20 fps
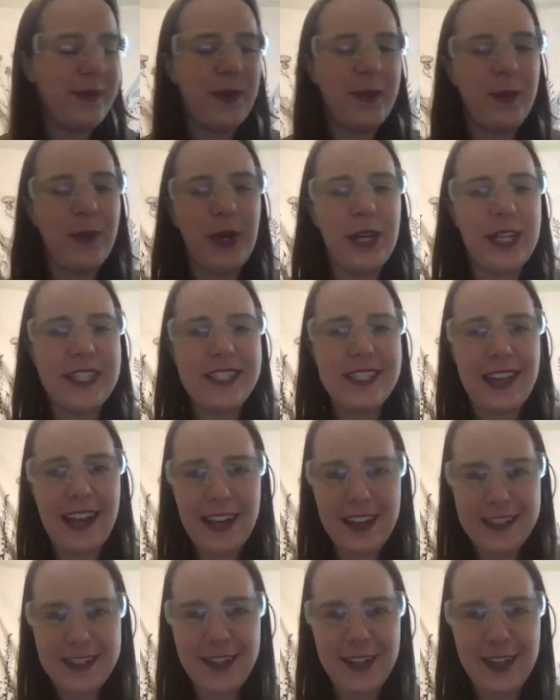Bringing
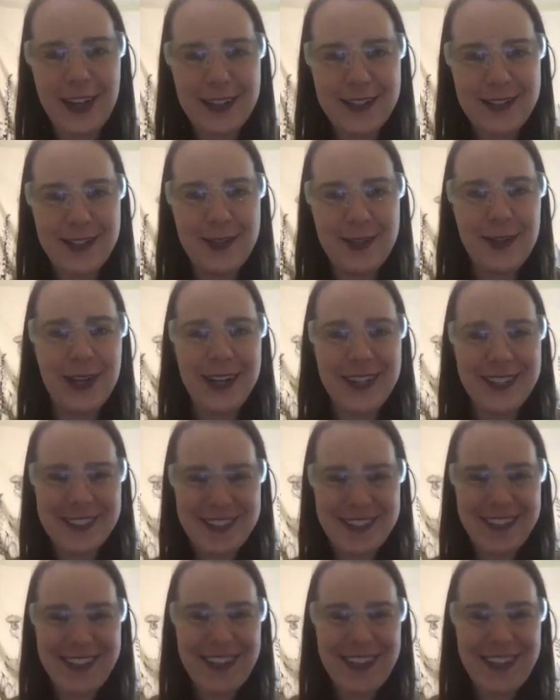science class to you guys.